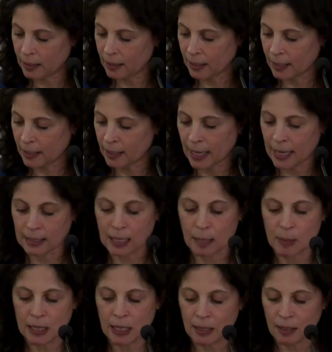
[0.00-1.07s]
as
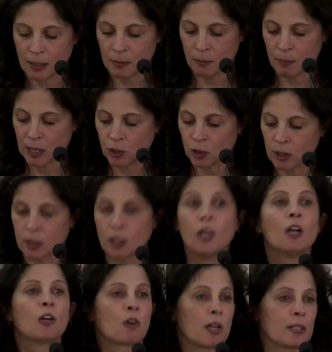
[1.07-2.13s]
Clementina mentioned,
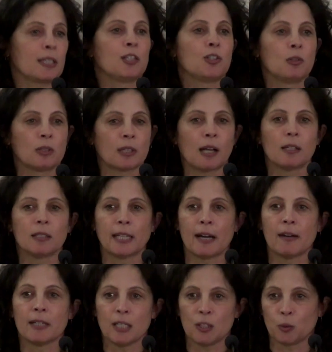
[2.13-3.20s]
cross-issue
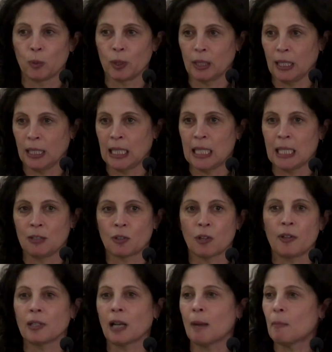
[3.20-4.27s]
solidarity is really key.
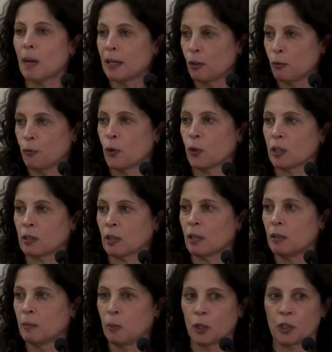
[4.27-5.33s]
So they're not mono-focused
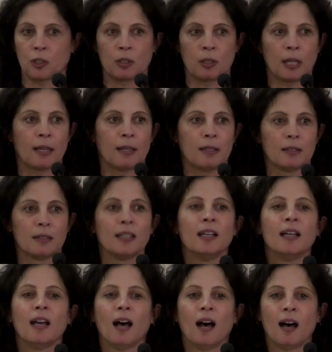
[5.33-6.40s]
on abortion and
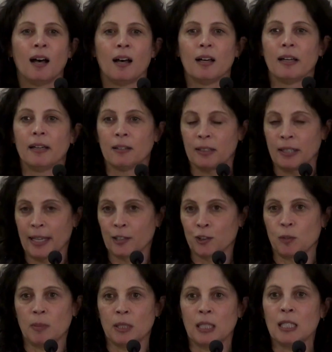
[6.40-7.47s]

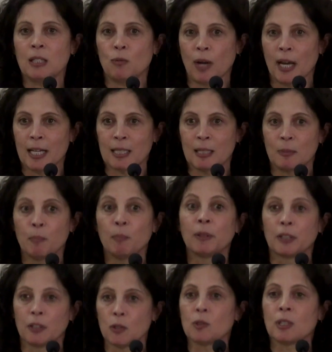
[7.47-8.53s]
LGBT rights,
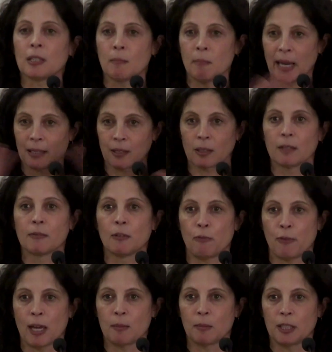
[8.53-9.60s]
but they're using the mantle of the
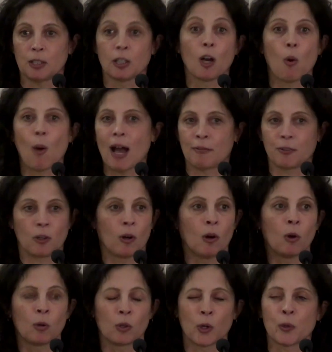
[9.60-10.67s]
family to go after
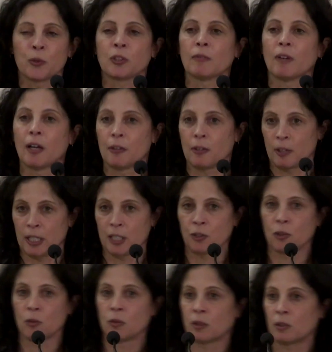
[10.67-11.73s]
a whole host of other
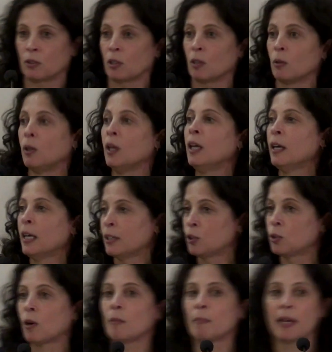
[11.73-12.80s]
issues. And so it's
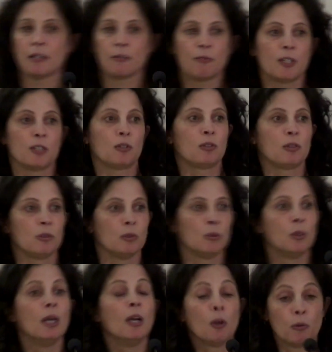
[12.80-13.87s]
to our benefit
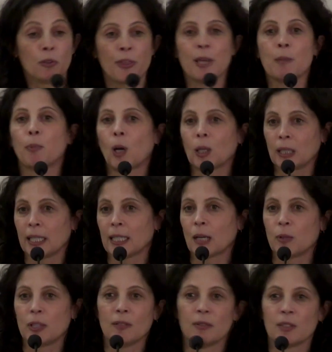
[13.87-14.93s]
to think broadly, and
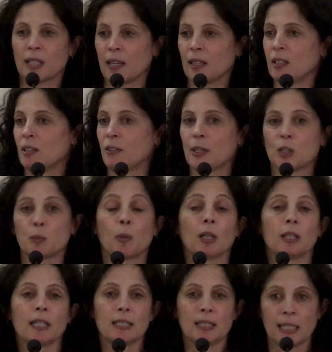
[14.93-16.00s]
I would even say think as
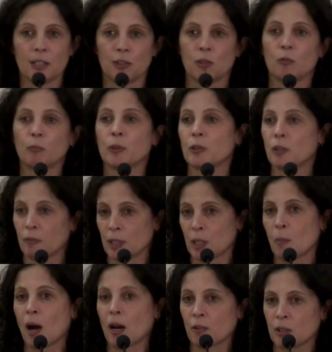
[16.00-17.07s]
broadly as the issue of preserving
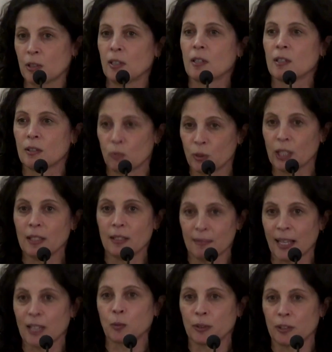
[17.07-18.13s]
democracy, because really
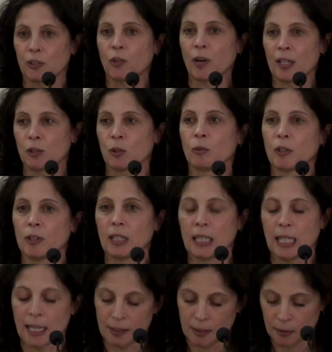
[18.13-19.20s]
that's what they're trying to erode at
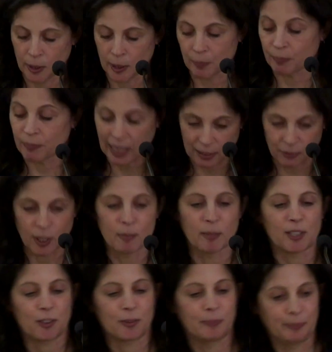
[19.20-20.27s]
the end. So thanks very
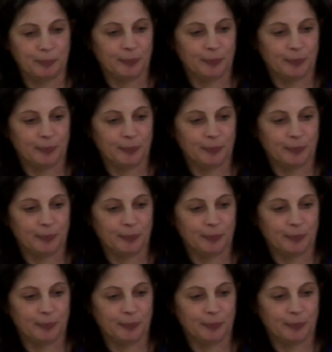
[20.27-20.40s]
much.